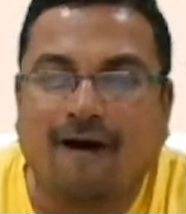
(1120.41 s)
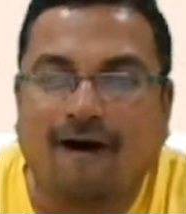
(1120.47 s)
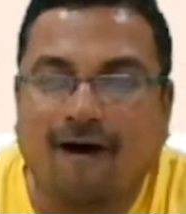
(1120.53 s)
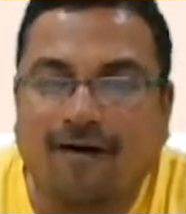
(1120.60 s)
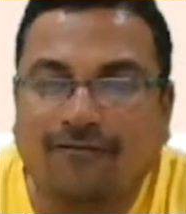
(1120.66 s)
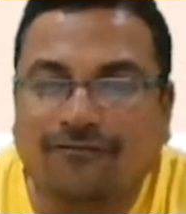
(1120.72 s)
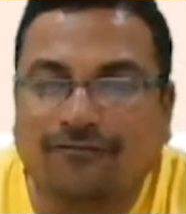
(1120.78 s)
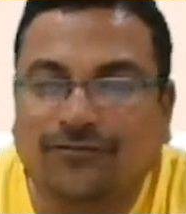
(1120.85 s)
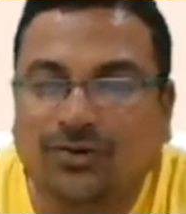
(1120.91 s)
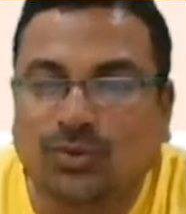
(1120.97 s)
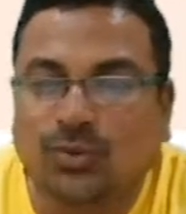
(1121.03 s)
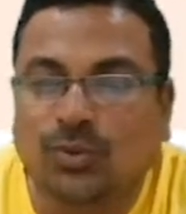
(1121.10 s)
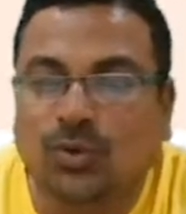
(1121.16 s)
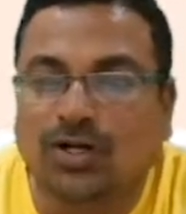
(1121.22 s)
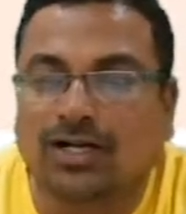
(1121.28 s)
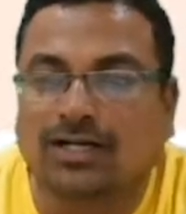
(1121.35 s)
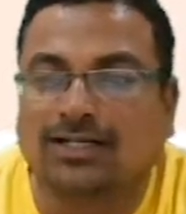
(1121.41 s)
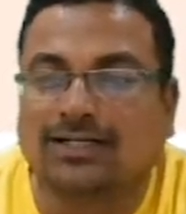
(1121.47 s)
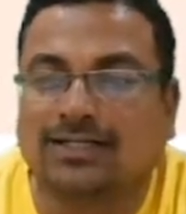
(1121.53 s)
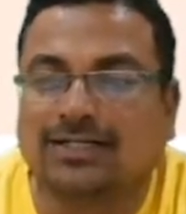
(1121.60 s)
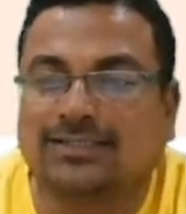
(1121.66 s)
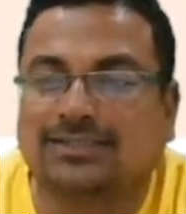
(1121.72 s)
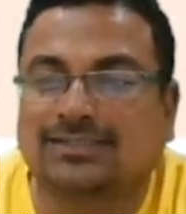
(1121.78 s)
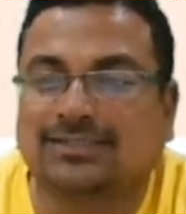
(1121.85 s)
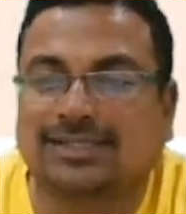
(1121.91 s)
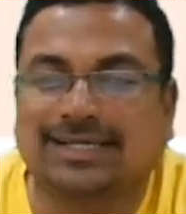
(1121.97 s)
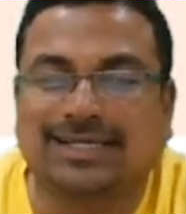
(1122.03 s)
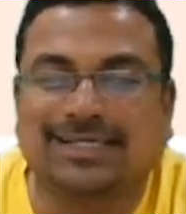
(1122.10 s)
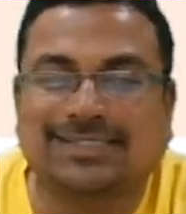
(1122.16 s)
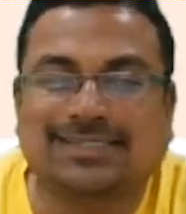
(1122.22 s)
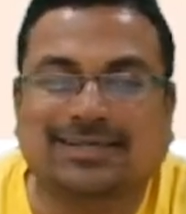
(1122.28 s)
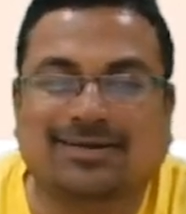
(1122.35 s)
of two colors
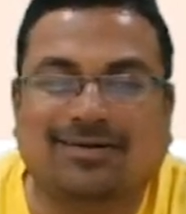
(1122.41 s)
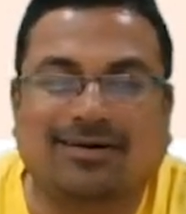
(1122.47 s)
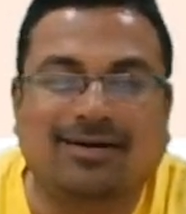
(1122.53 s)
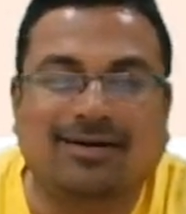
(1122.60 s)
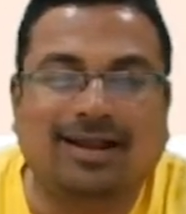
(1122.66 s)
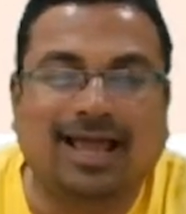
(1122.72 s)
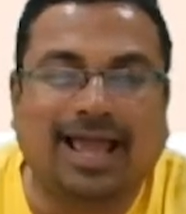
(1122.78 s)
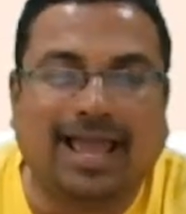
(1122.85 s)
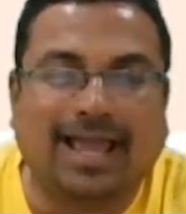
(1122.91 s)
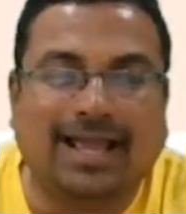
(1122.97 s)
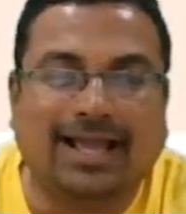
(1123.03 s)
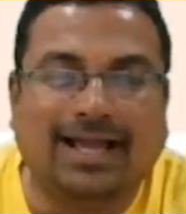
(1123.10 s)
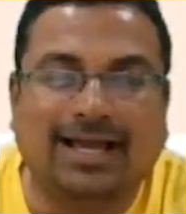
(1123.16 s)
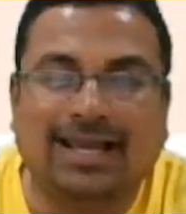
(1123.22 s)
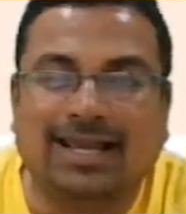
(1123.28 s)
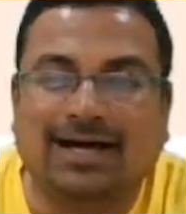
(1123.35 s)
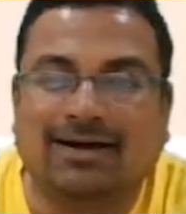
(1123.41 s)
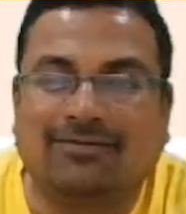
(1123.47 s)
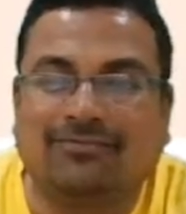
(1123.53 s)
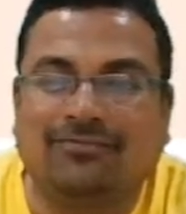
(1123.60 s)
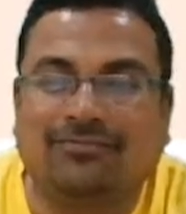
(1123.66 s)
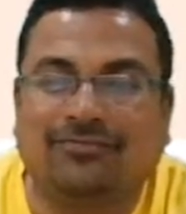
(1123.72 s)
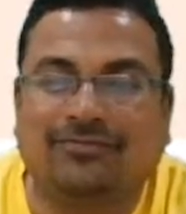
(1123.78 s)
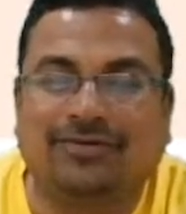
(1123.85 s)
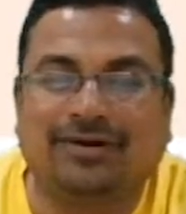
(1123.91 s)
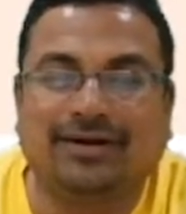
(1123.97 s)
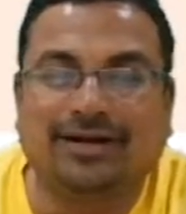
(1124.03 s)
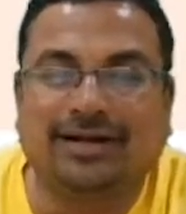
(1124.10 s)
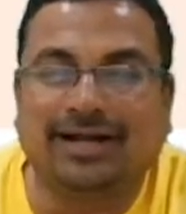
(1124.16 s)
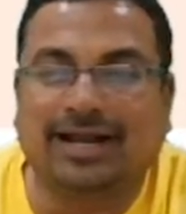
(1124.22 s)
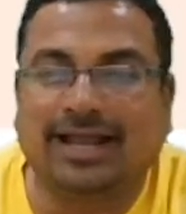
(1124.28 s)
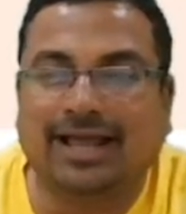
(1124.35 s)
is called angle of
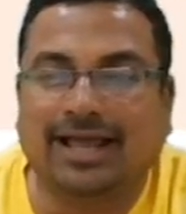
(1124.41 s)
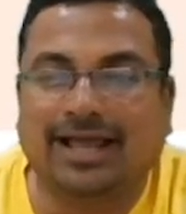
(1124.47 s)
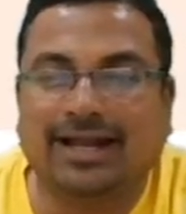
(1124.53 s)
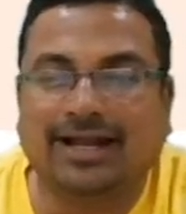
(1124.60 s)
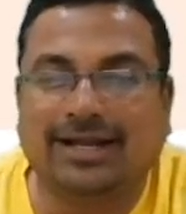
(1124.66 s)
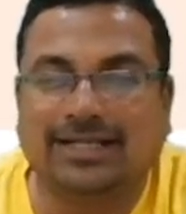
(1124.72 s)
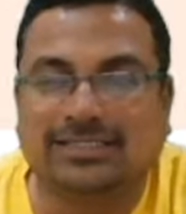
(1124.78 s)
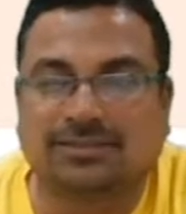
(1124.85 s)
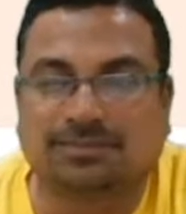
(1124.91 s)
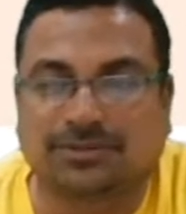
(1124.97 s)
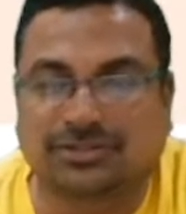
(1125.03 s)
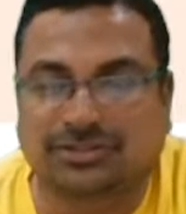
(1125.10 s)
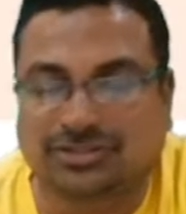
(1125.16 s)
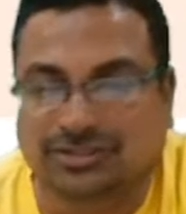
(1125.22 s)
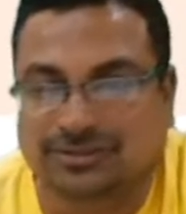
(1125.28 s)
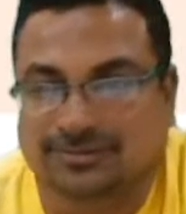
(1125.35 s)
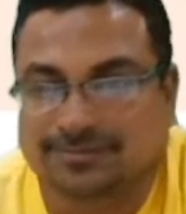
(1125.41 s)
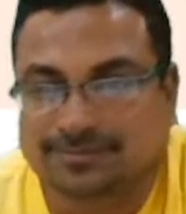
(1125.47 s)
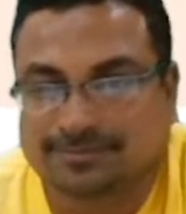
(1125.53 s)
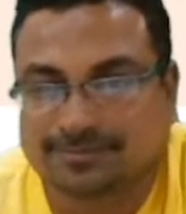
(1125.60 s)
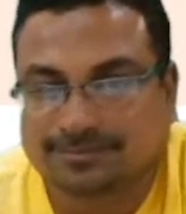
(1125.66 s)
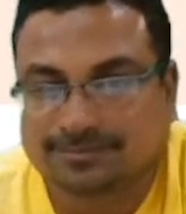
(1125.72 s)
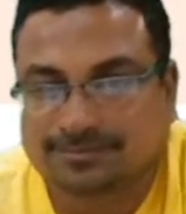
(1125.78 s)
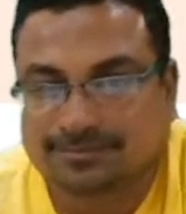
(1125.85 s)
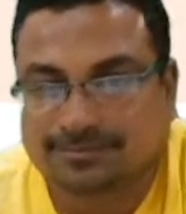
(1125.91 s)
dispersion.